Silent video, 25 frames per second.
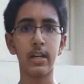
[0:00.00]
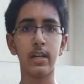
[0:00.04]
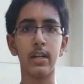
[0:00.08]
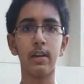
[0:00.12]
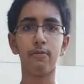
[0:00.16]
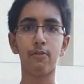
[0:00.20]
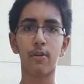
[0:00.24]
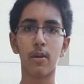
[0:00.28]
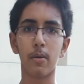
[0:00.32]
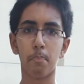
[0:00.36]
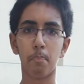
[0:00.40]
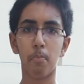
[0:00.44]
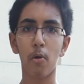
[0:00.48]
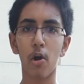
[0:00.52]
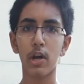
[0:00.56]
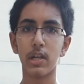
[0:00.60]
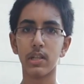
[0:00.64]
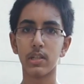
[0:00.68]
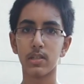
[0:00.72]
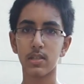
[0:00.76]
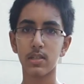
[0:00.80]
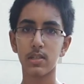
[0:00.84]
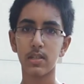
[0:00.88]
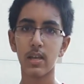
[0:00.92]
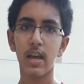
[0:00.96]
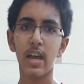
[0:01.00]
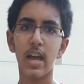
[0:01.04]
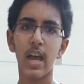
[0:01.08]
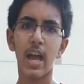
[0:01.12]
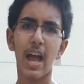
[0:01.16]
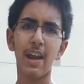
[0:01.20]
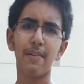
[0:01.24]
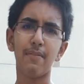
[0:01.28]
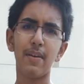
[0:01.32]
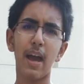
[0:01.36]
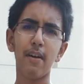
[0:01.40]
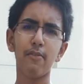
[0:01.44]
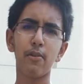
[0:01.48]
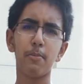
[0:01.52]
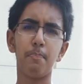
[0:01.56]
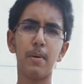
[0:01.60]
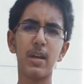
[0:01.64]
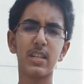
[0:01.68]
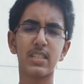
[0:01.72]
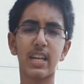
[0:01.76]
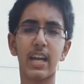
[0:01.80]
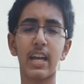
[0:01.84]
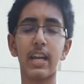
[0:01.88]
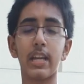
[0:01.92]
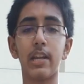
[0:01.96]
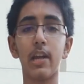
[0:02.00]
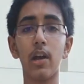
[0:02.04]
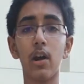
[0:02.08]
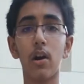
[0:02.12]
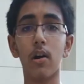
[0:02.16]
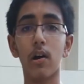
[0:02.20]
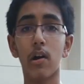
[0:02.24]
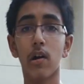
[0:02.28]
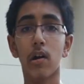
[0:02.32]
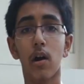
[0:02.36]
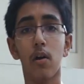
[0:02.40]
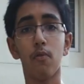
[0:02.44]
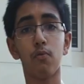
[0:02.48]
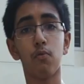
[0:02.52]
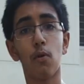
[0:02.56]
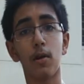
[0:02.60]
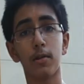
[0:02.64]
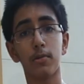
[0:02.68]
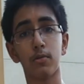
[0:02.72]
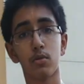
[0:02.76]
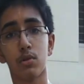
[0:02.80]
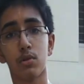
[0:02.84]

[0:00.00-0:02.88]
at different points, and we have a basic idea of